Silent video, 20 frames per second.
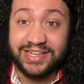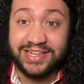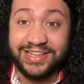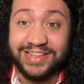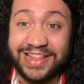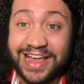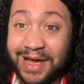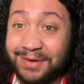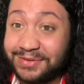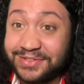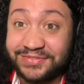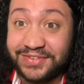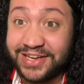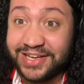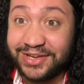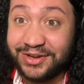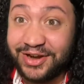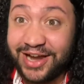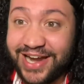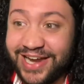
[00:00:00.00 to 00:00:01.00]
that was
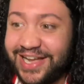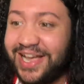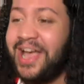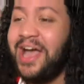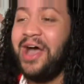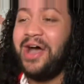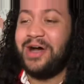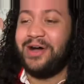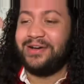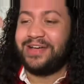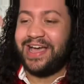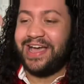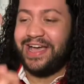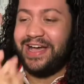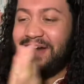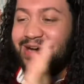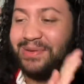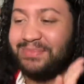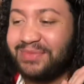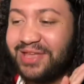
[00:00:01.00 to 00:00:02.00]
fucking great. Okay,
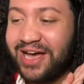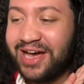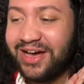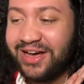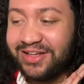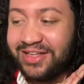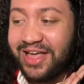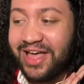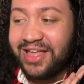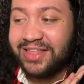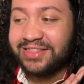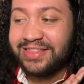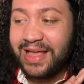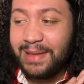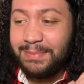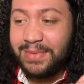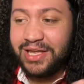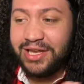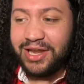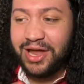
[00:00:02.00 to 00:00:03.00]
um, y'all,
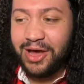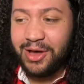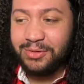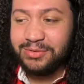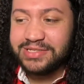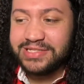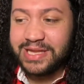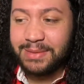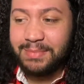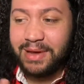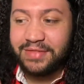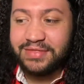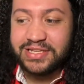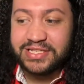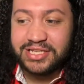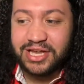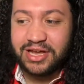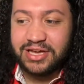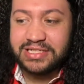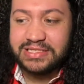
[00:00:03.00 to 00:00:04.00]
let me know some other
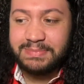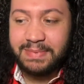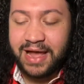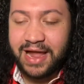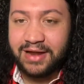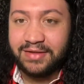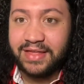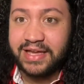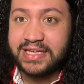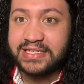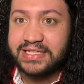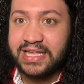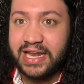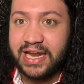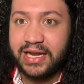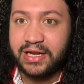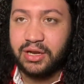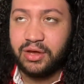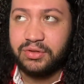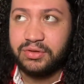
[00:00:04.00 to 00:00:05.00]
songs by her. Like I said,
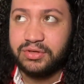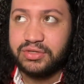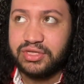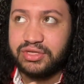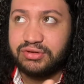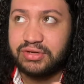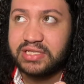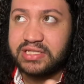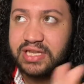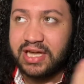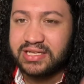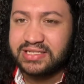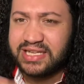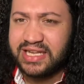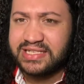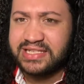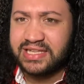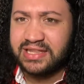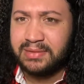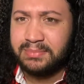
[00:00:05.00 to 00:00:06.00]
I know those three songs
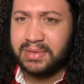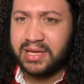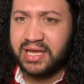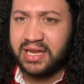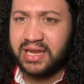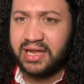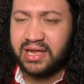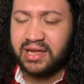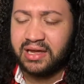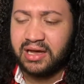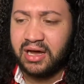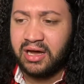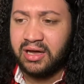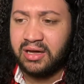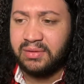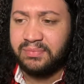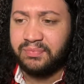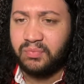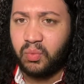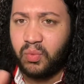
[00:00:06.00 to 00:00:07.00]
I said in the beginning,
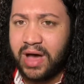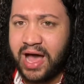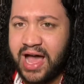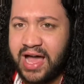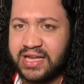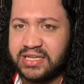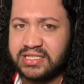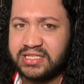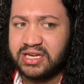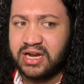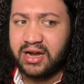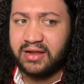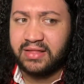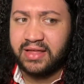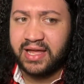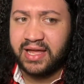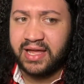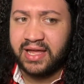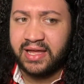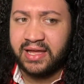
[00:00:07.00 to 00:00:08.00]
um, Why,
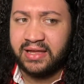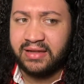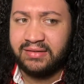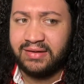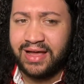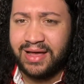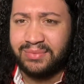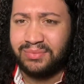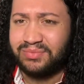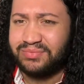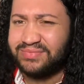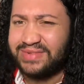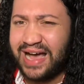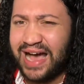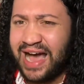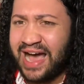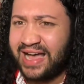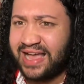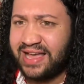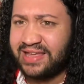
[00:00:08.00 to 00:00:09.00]
Starlight, and I uh,
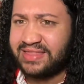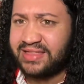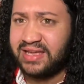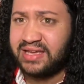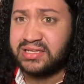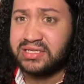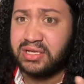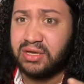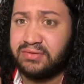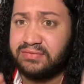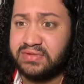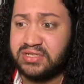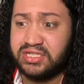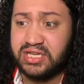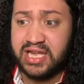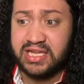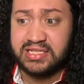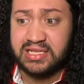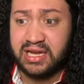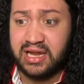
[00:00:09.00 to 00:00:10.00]
I, I think. So if
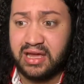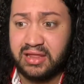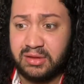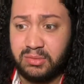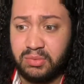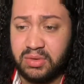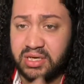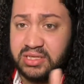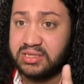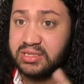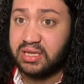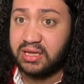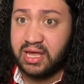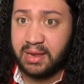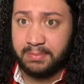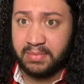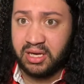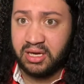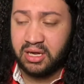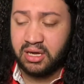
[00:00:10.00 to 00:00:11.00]
she has any other ones,
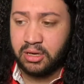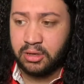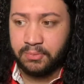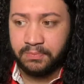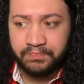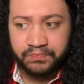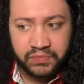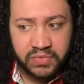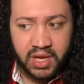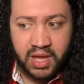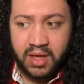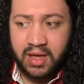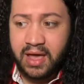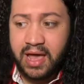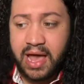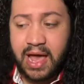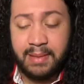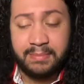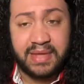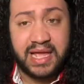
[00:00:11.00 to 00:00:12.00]
let me know.
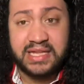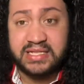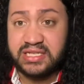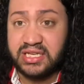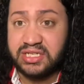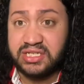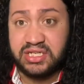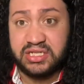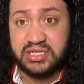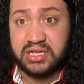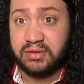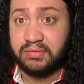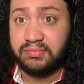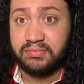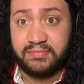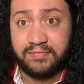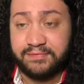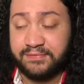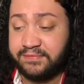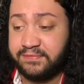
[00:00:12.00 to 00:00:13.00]
I'm guessing she's a
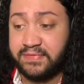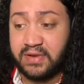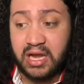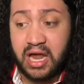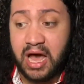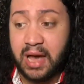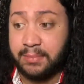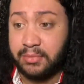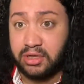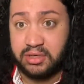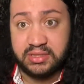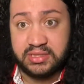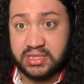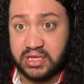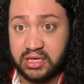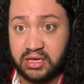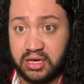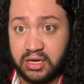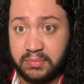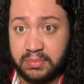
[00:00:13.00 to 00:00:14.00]
phenomenal
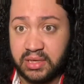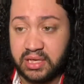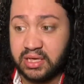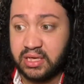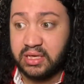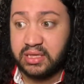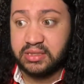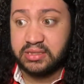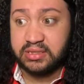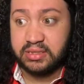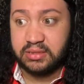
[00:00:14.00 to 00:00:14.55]
singer because